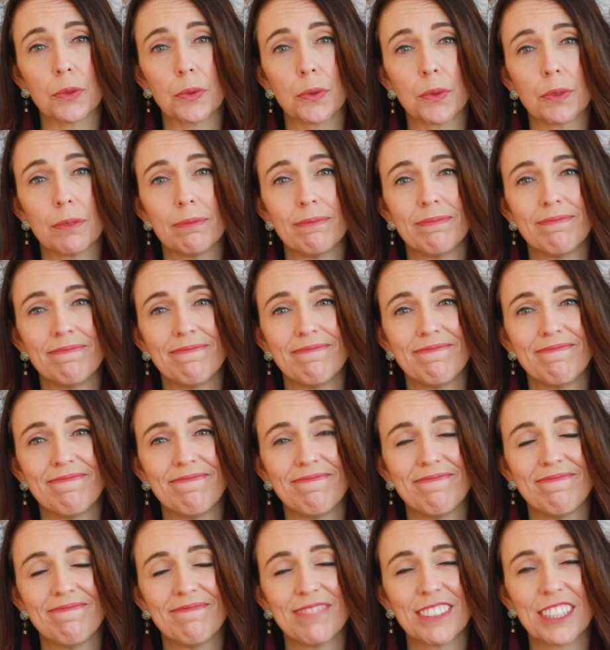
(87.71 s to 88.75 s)
all.
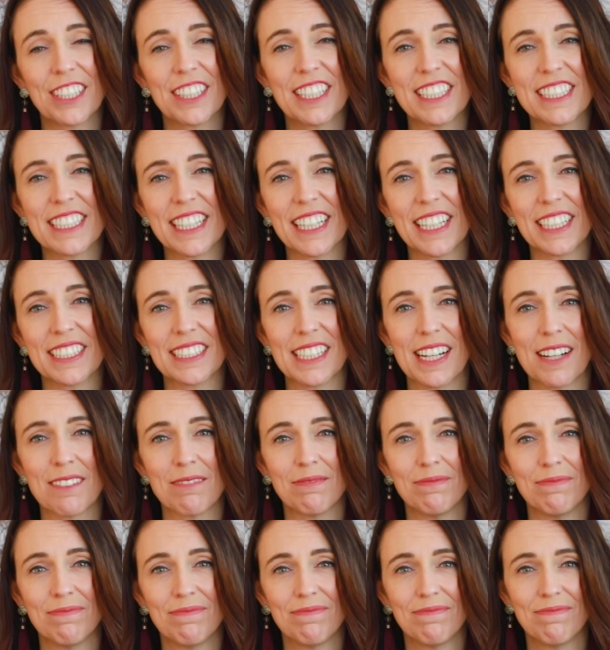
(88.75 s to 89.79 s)
So let's get it
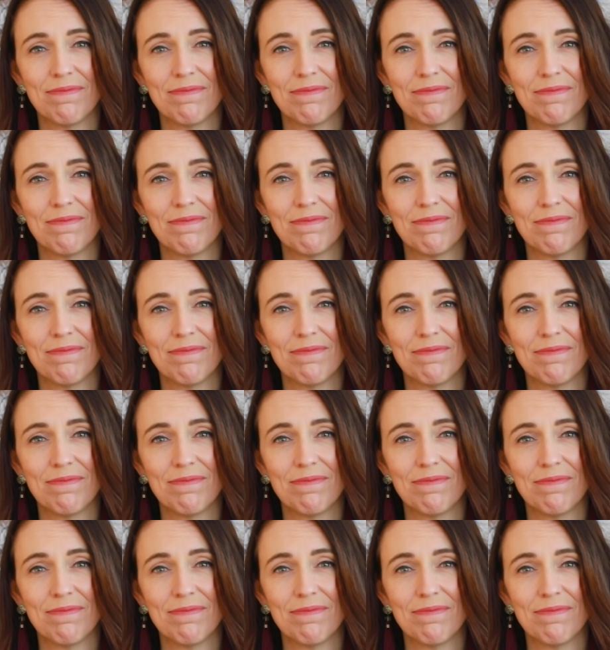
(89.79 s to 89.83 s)
done.